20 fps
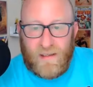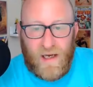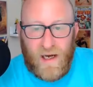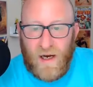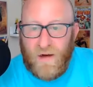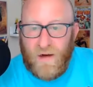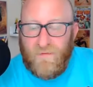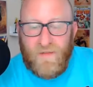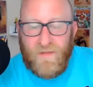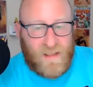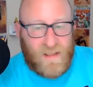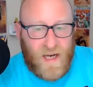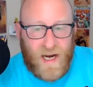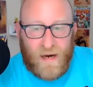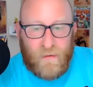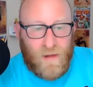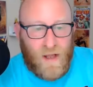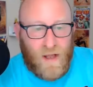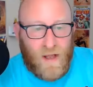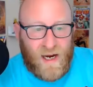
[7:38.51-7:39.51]
of the
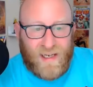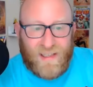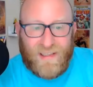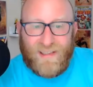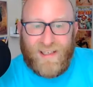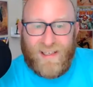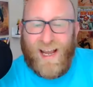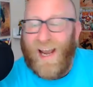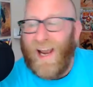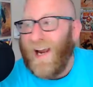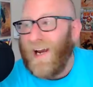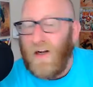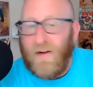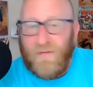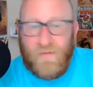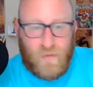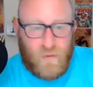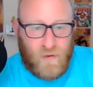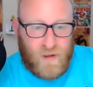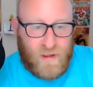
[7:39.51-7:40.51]
timelines and
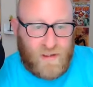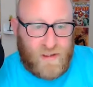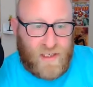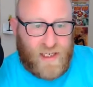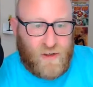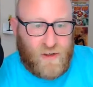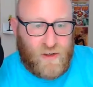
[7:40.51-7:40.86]
of real estate